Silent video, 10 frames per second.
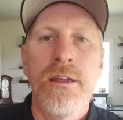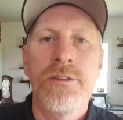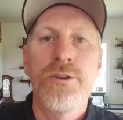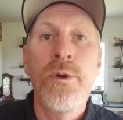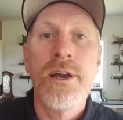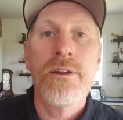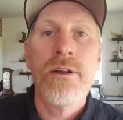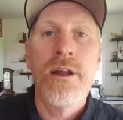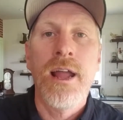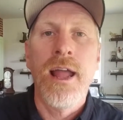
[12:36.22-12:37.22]

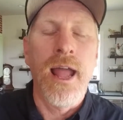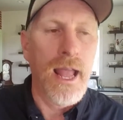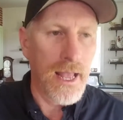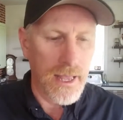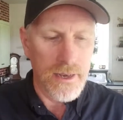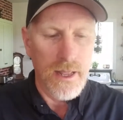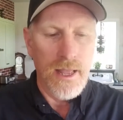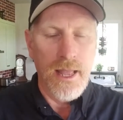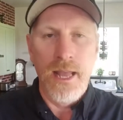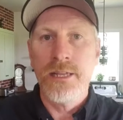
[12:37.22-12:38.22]
Twitter and
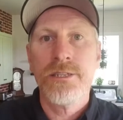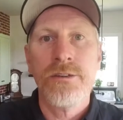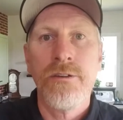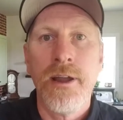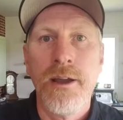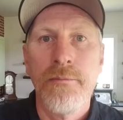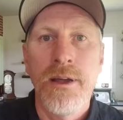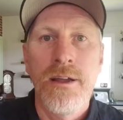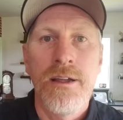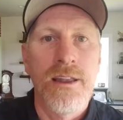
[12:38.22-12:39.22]
Instagram
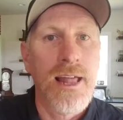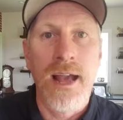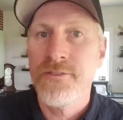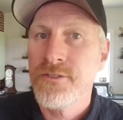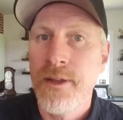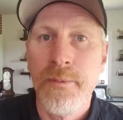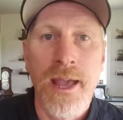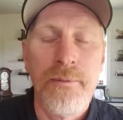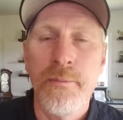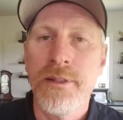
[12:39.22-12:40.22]
live stream
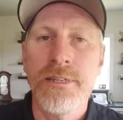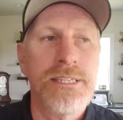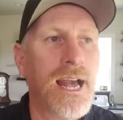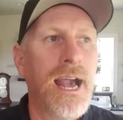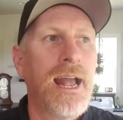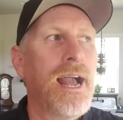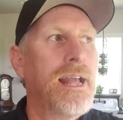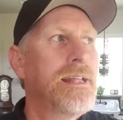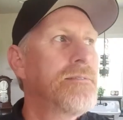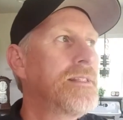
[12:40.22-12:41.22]
capabilities.
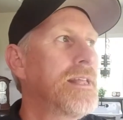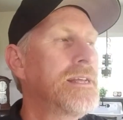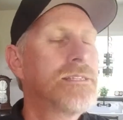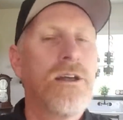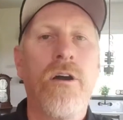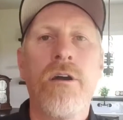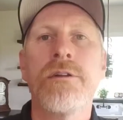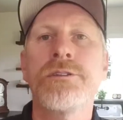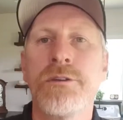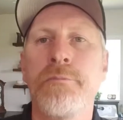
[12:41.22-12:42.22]
It's
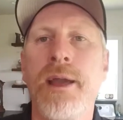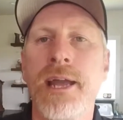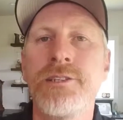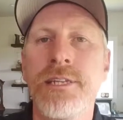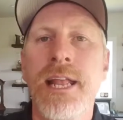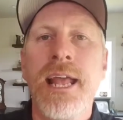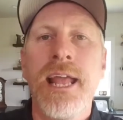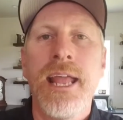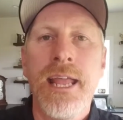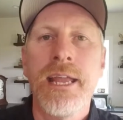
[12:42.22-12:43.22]
hard to imagine
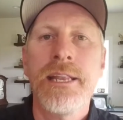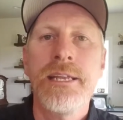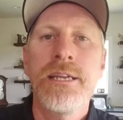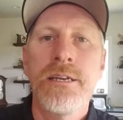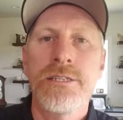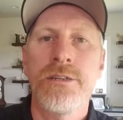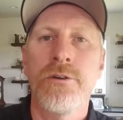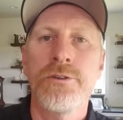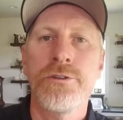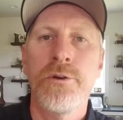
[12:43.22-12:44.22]
any
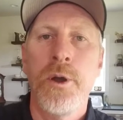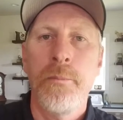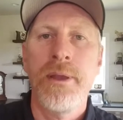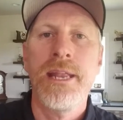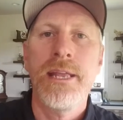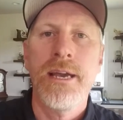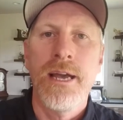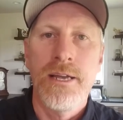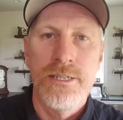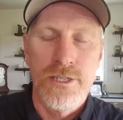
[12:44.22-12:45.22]
social media
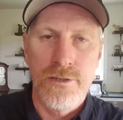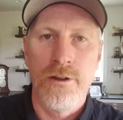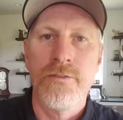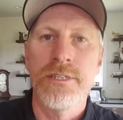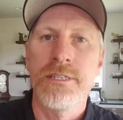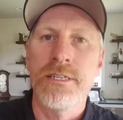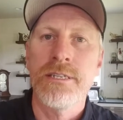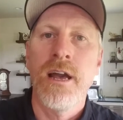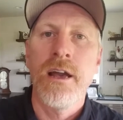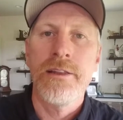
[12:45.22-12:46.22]

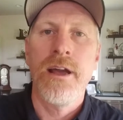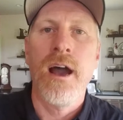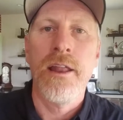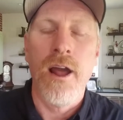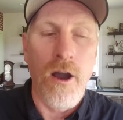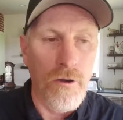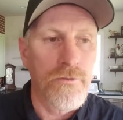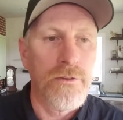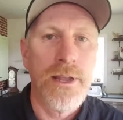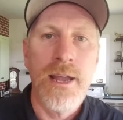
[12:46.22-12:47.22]
services not
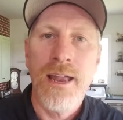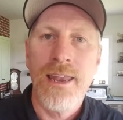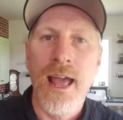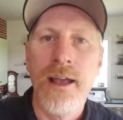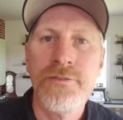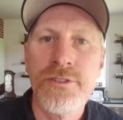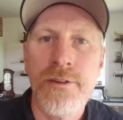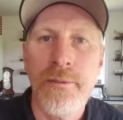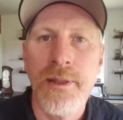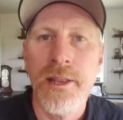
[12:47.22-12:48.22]
offering live
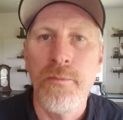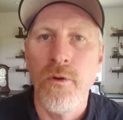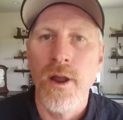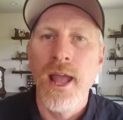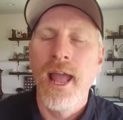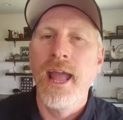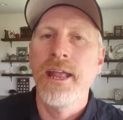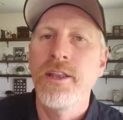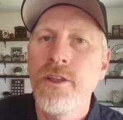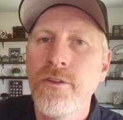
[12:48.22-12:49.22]
stream anymore.
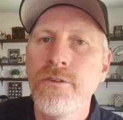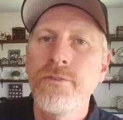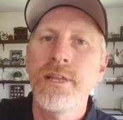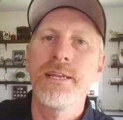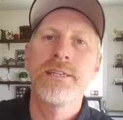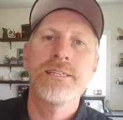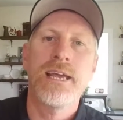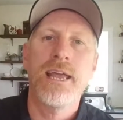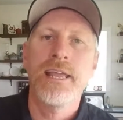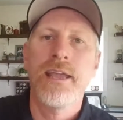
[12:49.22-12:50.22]
And you need to
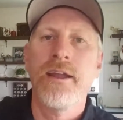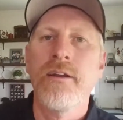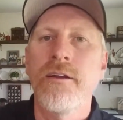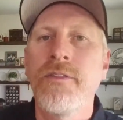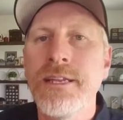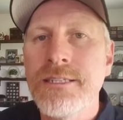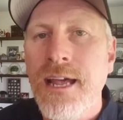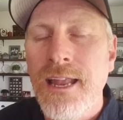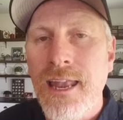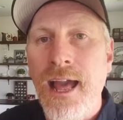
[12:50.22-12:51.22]
take care of these
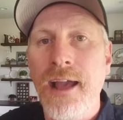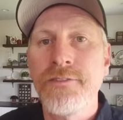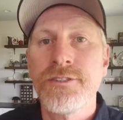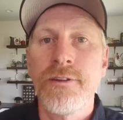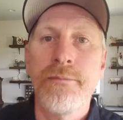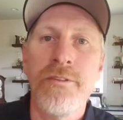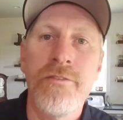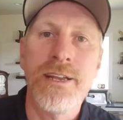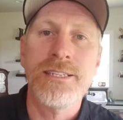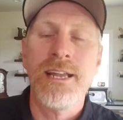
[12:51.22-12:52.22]
live stream
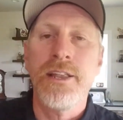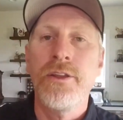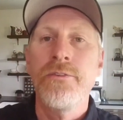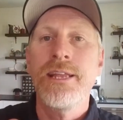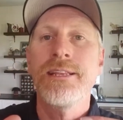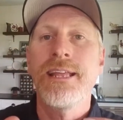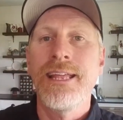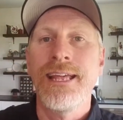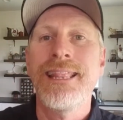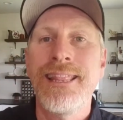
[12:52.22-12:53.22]
events, and you need to
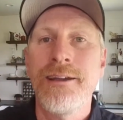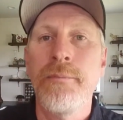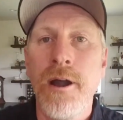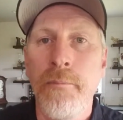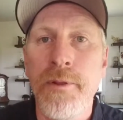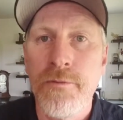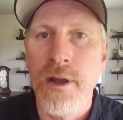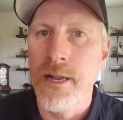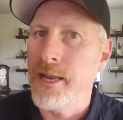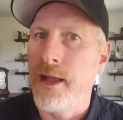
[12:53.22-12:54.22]
get them up and
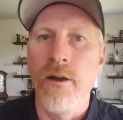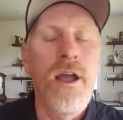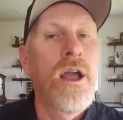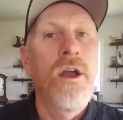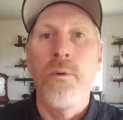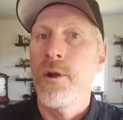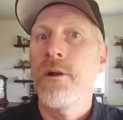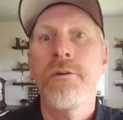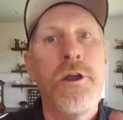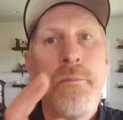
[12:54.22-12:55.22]
running. Now, we're
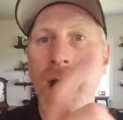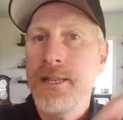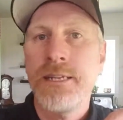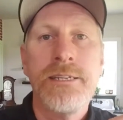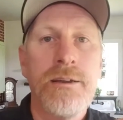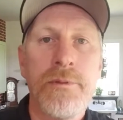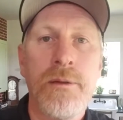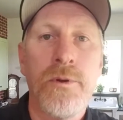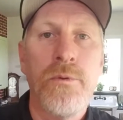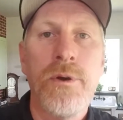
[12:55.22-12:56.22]
going to go back to tip
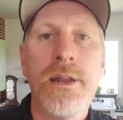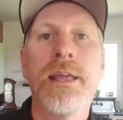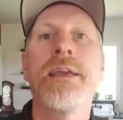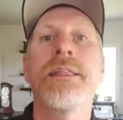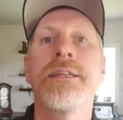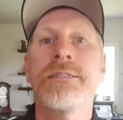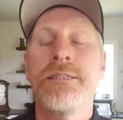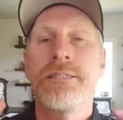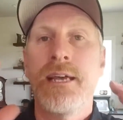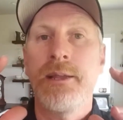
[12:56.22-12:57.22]
number 1 again. This
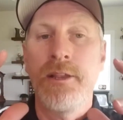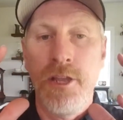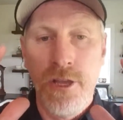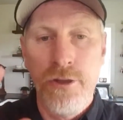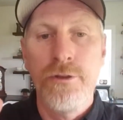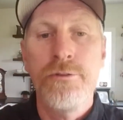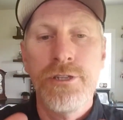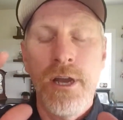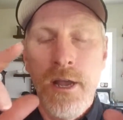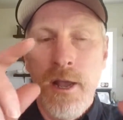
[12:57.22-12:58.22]
is a huge